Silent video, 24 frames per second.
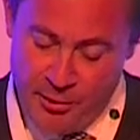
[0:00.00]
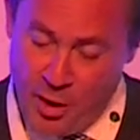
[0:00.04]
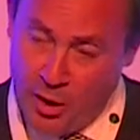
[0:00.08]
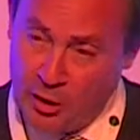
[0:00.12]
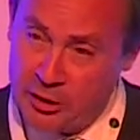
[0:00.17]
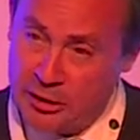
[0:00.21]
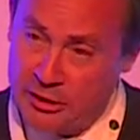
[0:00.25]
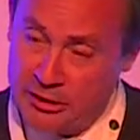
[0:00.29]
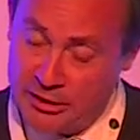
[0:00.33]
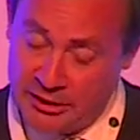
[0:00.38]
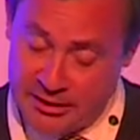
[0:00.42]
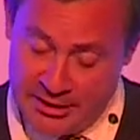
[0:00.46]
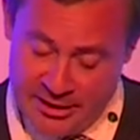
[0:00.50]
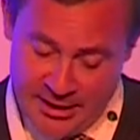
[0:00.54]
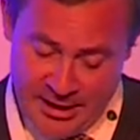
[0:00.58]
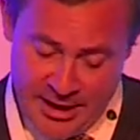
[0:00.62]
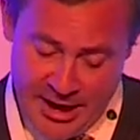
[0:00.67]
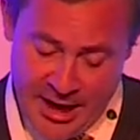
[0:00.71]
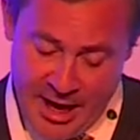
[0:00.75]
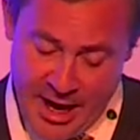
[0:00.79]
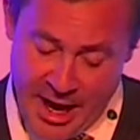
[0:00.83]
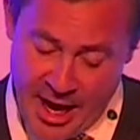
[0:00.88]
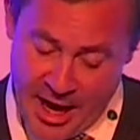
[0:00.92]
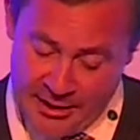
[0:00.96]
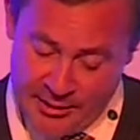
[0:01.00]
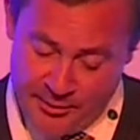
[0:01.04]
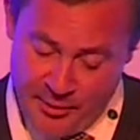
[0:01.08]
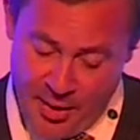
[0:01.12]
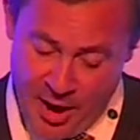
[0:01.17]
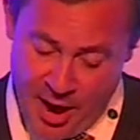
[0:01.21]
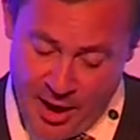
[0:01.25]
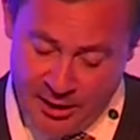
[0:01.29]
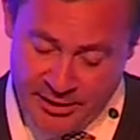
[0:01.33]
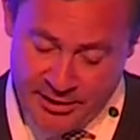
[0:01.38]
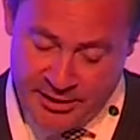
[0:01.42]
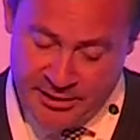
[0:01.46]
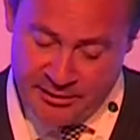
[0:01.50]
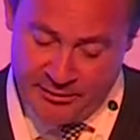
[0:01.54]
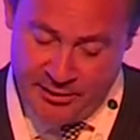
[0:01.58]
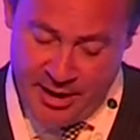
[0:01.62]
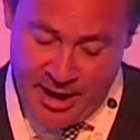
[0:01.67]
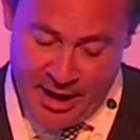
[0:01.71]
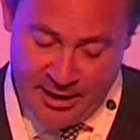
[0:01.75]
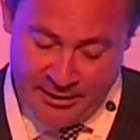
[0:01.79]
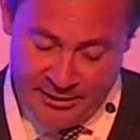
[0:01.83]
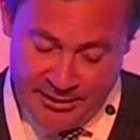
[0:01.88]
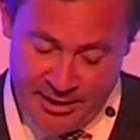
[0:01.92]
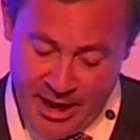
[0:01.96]
bottled and passed
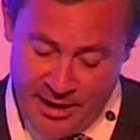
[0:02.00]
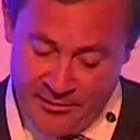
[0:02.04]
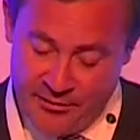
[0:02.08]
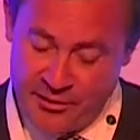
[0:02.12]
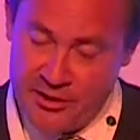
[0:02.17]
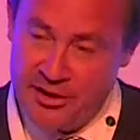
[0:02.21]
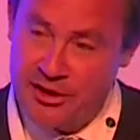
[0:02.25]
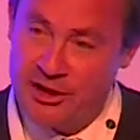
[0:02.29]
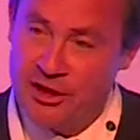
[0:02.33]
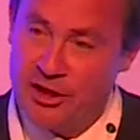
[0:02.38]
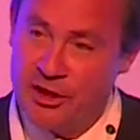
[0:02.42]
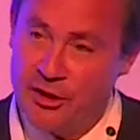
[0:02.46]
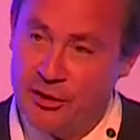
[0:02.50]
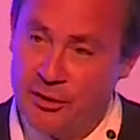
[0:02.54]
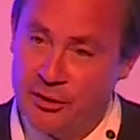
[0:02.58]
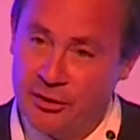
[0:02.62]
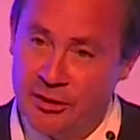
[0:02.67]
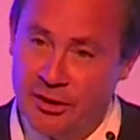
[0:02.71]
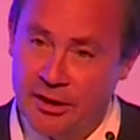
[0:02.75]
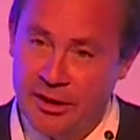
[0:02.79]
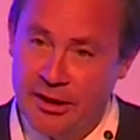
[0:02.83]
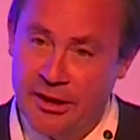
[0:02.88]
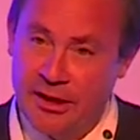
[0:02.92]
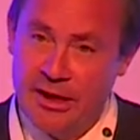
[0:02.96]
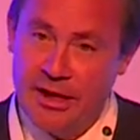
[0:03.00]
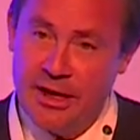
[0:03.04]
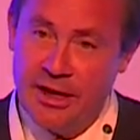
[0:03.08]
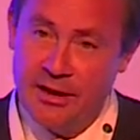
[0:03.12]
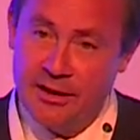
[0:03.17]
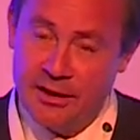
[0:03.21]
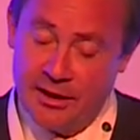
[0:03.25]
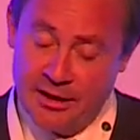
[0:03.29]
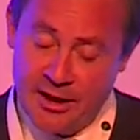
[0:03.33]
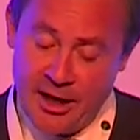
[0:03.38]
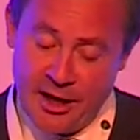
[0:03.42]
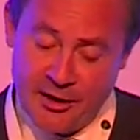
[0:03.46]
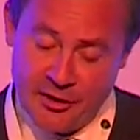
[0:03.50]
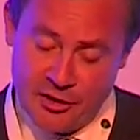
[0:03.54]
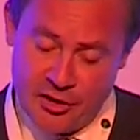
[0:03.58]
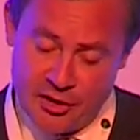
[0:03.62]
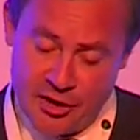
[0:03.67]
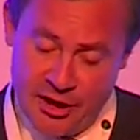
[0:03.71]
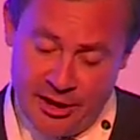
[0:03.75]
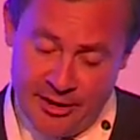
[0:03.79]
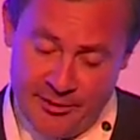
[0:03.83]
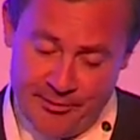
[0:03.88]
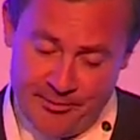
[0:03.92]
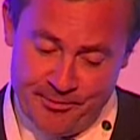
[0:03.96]
around every school in the
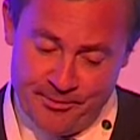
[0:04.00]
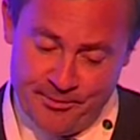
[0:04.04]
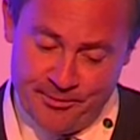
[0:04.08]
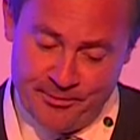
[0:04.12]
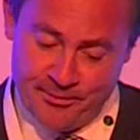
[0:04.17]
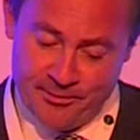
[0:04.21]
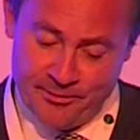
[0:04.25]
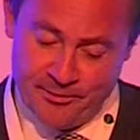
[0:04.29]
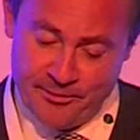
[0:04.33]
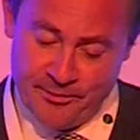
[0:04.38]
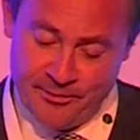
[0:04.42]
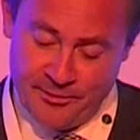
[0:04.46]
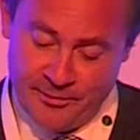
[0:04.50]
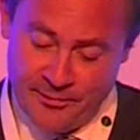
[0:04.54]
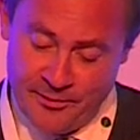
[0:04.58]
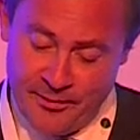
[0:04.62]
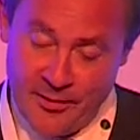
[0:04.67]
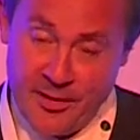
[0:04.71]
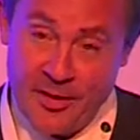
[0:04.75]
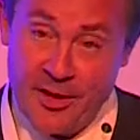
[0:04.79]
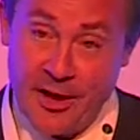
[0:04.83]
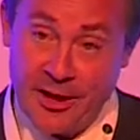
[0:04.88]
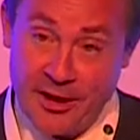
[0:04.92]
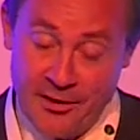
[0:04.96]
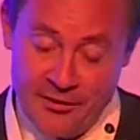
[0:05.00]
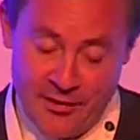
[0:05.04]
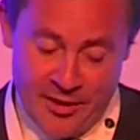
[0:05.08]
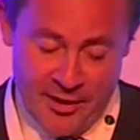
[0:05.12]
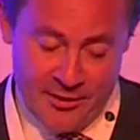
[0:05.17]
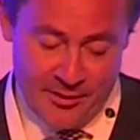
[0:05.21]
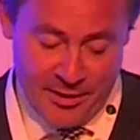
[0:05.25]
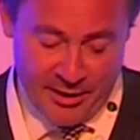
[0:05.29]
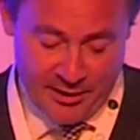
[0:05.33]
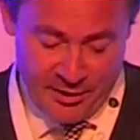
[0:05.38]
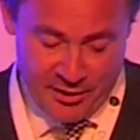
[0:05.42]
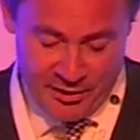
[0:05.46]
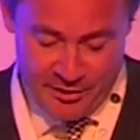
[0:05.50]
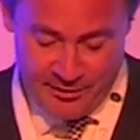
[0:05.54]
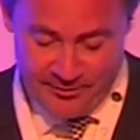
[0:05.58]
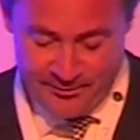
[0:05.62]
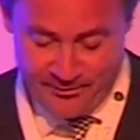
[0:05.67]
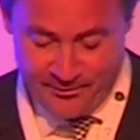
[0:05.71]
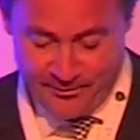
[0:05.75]
country. Thank you very much.